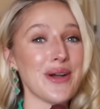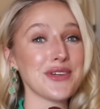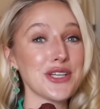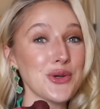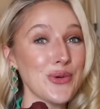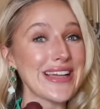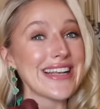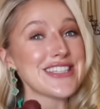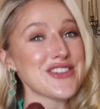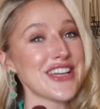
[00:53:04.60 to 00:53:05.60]
I'm gonna
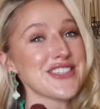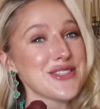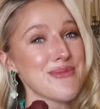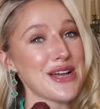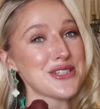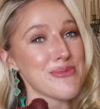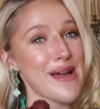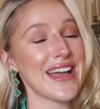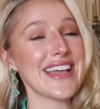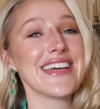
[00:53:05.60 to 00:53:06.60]
quickly change the battery
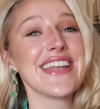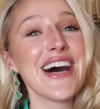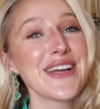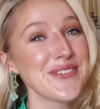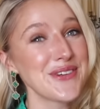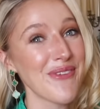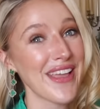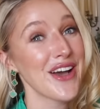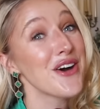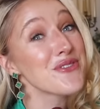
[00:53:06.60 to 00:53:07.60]
pack and I will
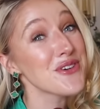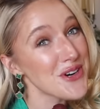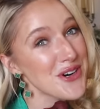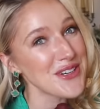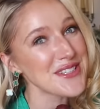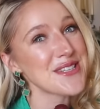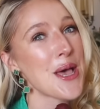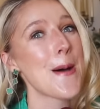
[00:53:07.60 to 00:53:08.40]
be, of course,